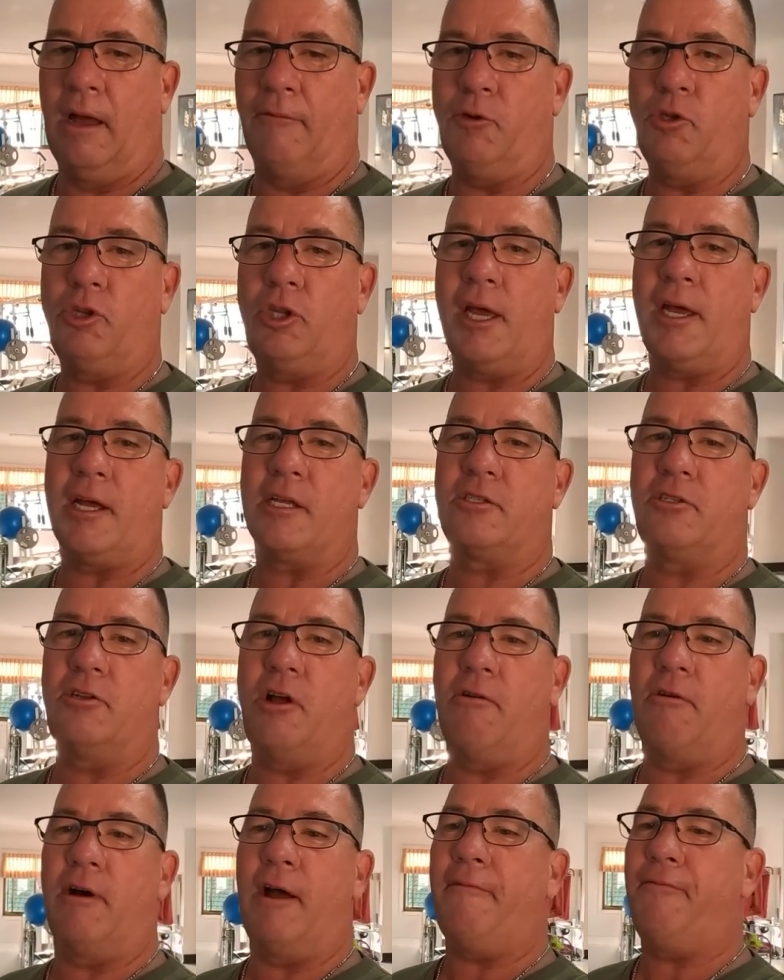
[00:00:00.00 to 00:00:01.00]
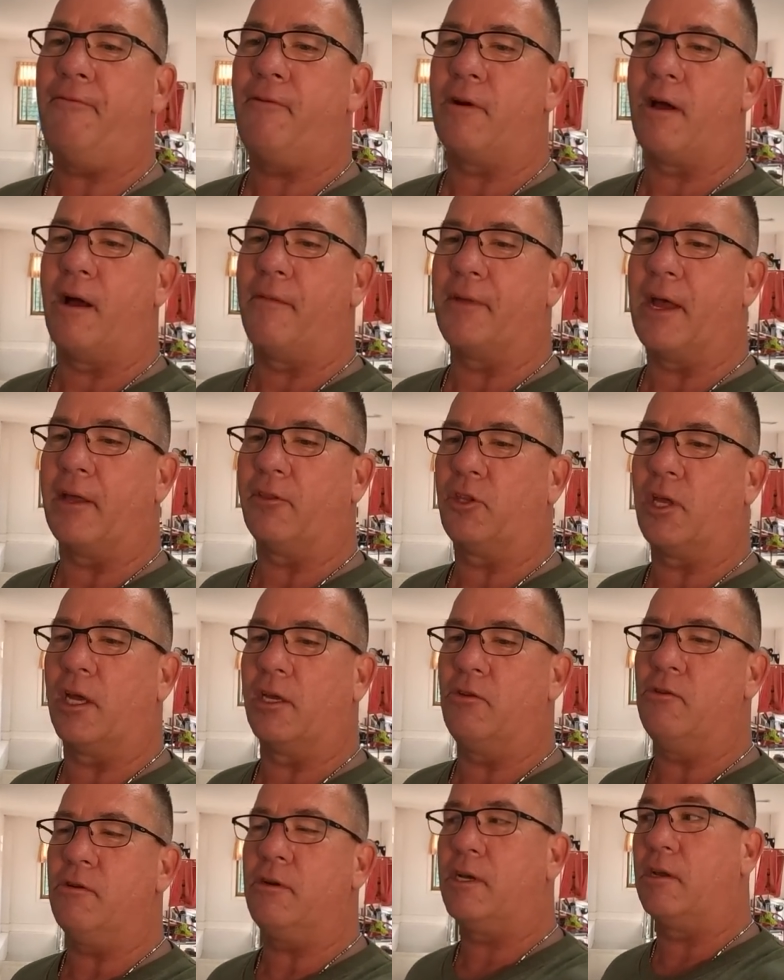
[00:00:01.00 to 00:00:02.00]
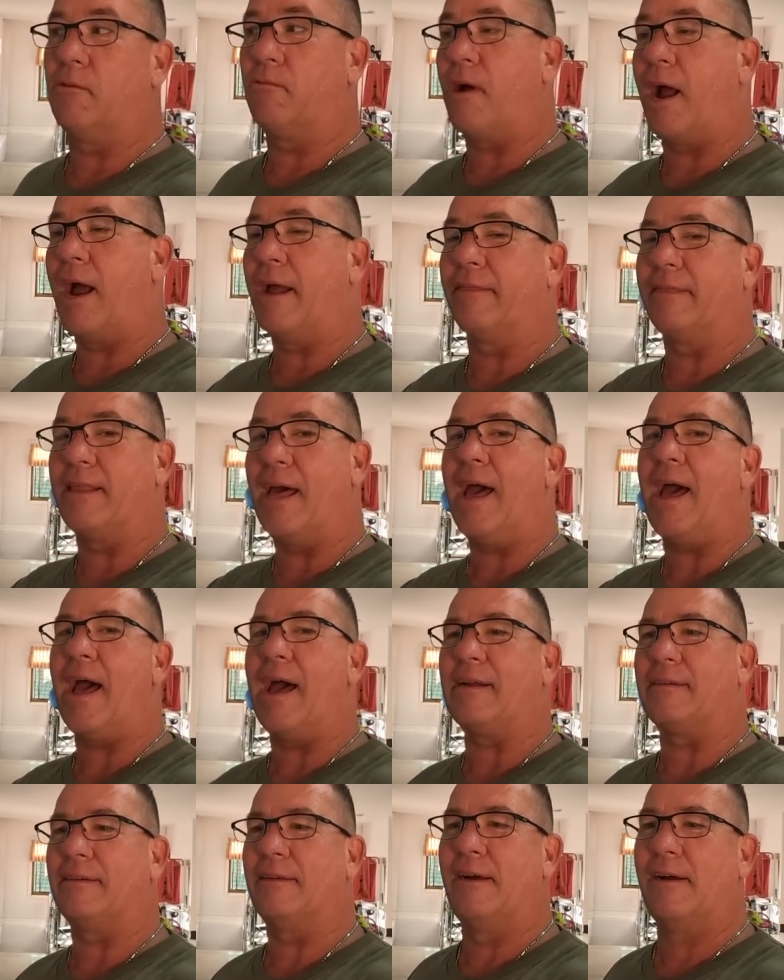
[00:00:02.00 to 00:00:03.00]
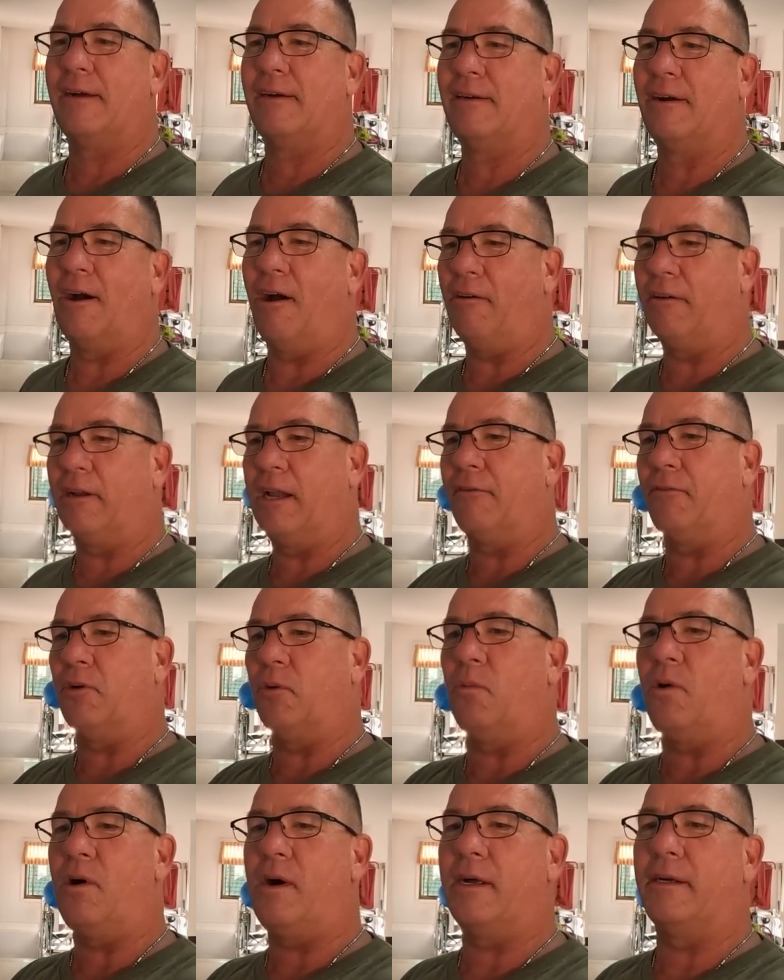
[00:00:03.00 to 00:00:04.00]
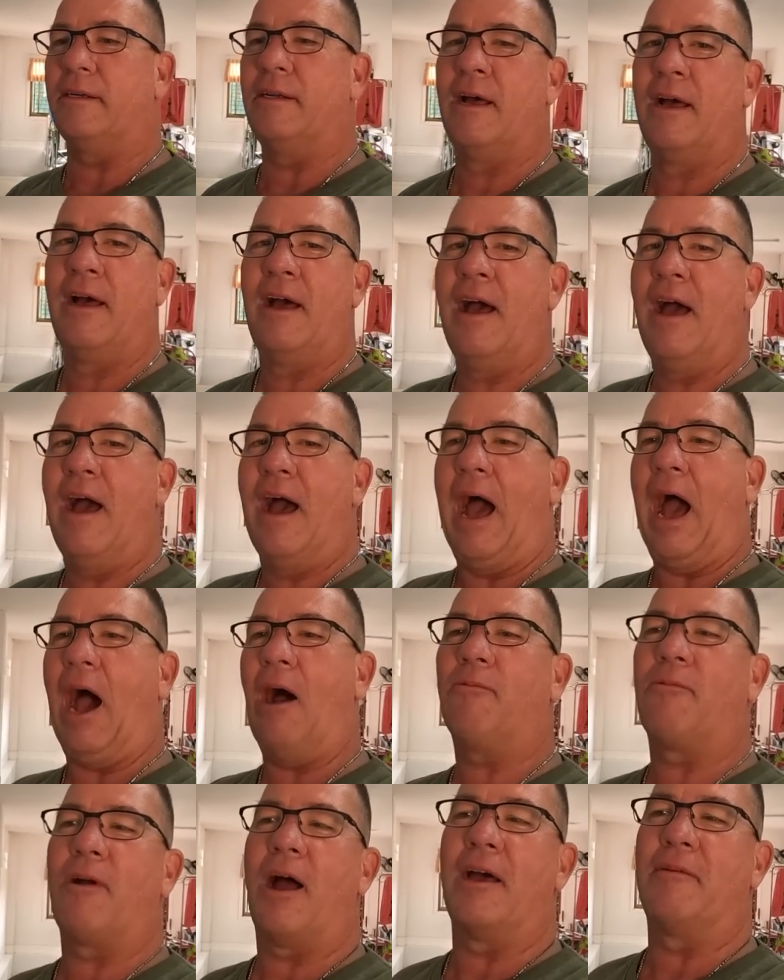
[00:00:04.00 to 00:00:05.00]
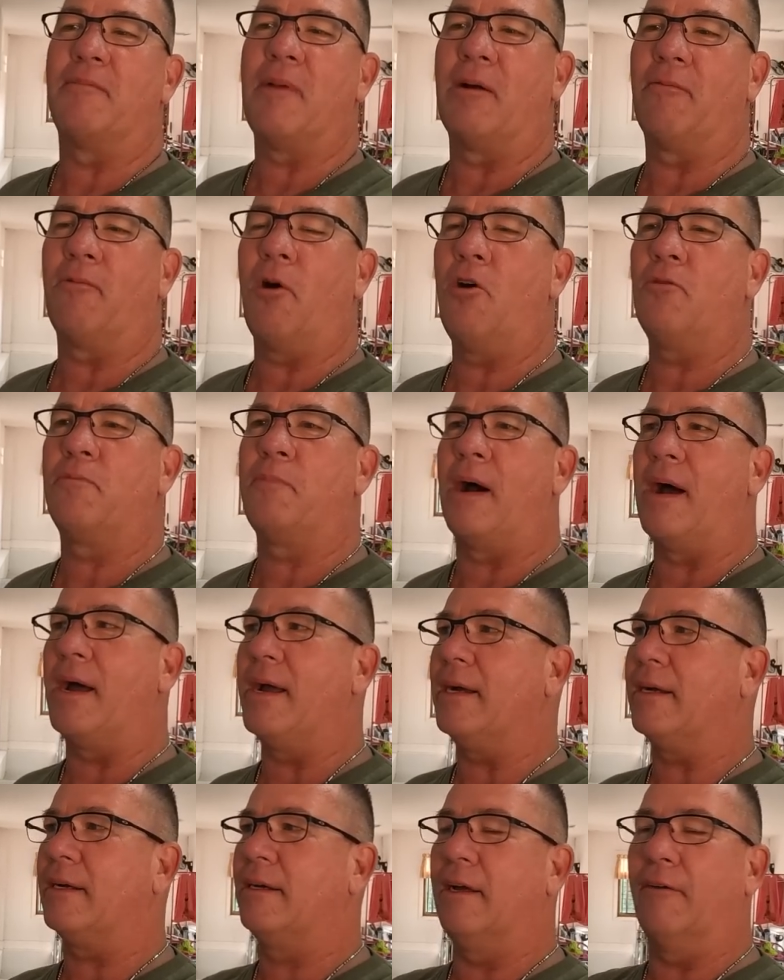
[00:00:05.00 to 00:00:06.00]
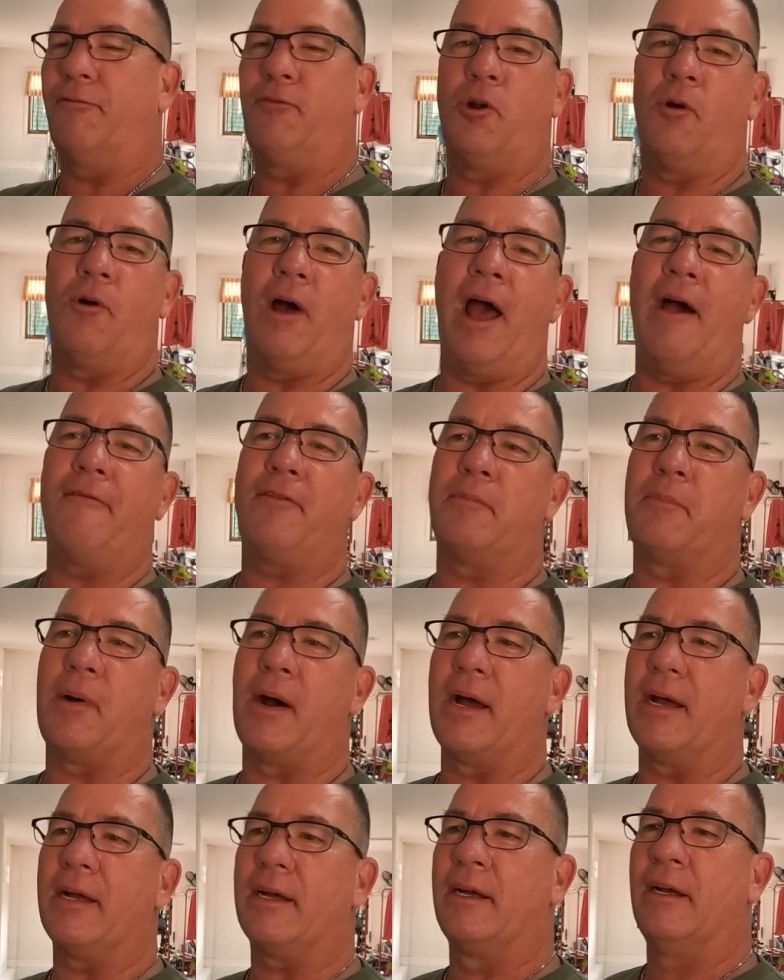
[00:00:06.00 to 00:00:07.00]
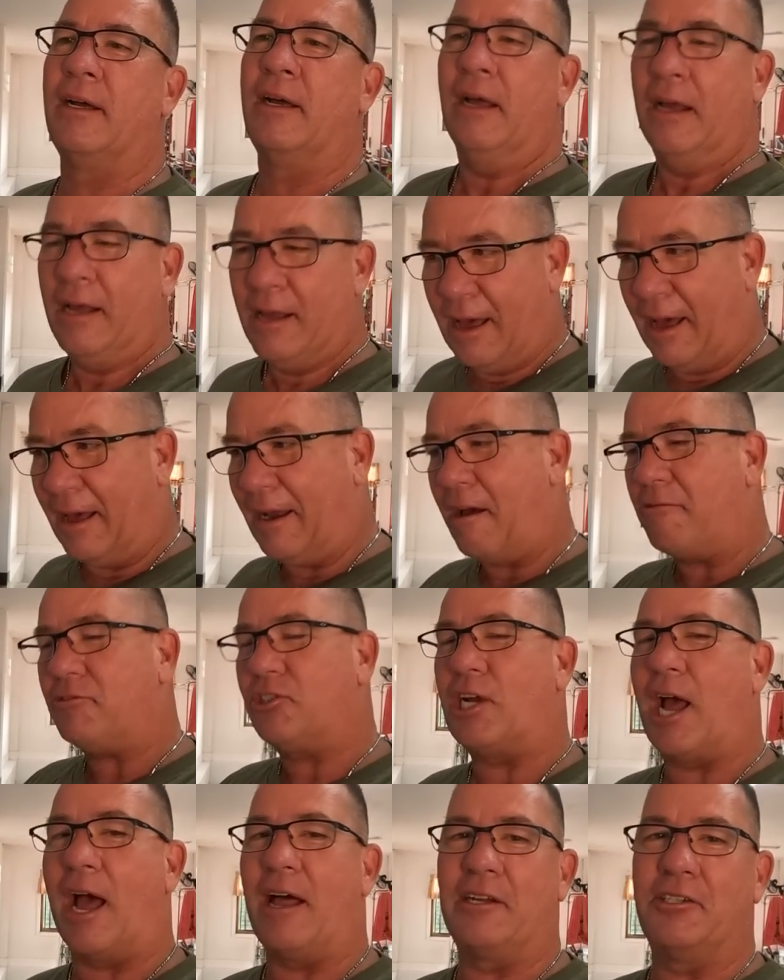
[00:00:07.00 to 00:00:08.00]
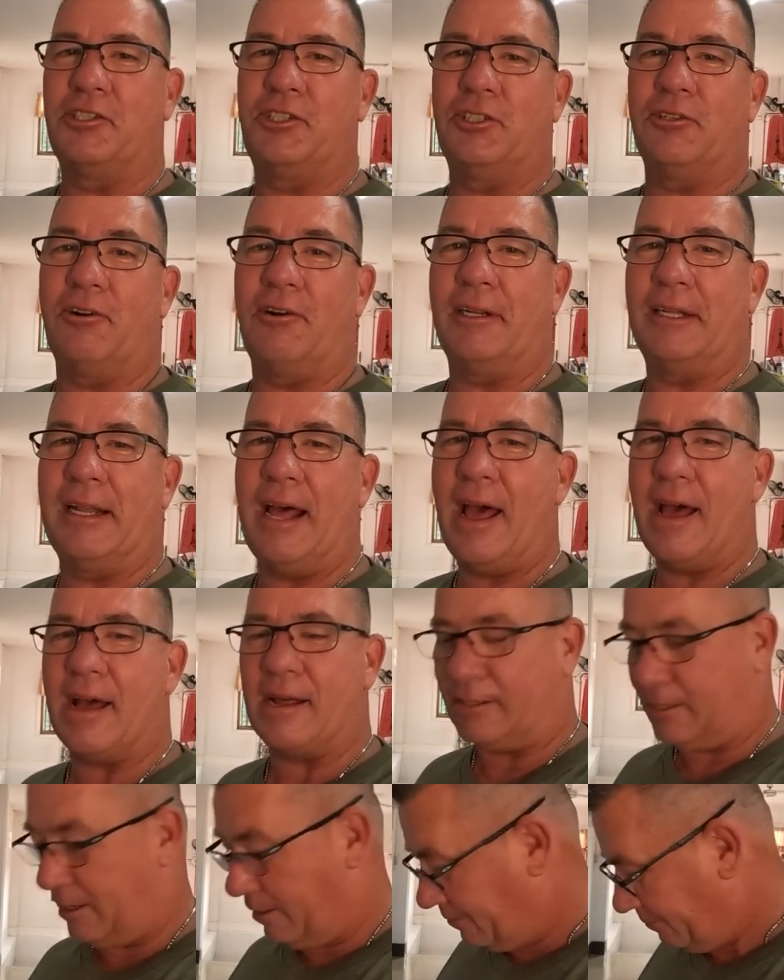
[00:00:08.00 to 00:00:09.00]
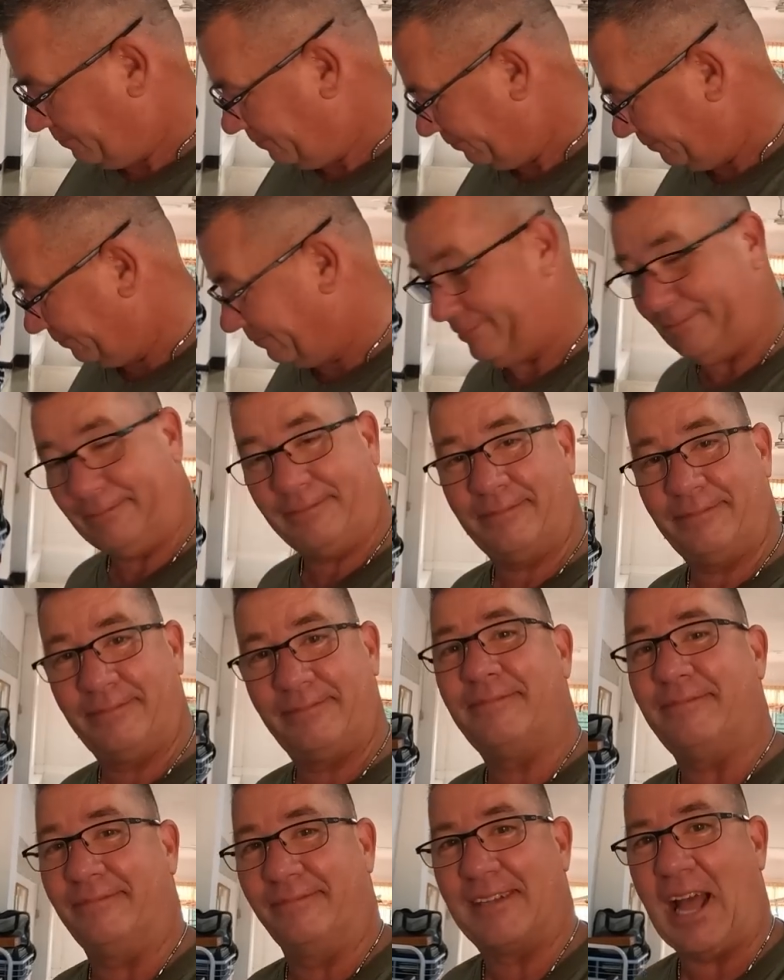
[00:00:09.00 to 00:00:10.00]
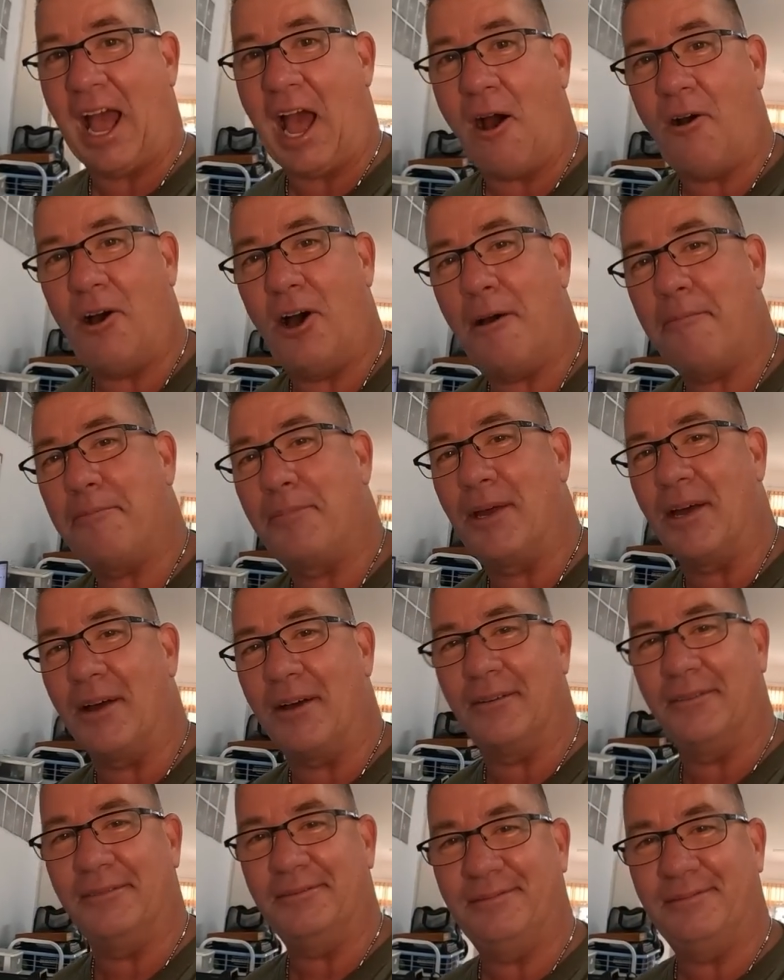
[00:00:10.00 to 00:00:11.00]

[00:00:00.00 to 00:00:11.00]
if you think it's no effort on that thing, you can ride that on level one. I'll ride my road bike if you don't have a bike, and I'll challenge you on that. I'll up you.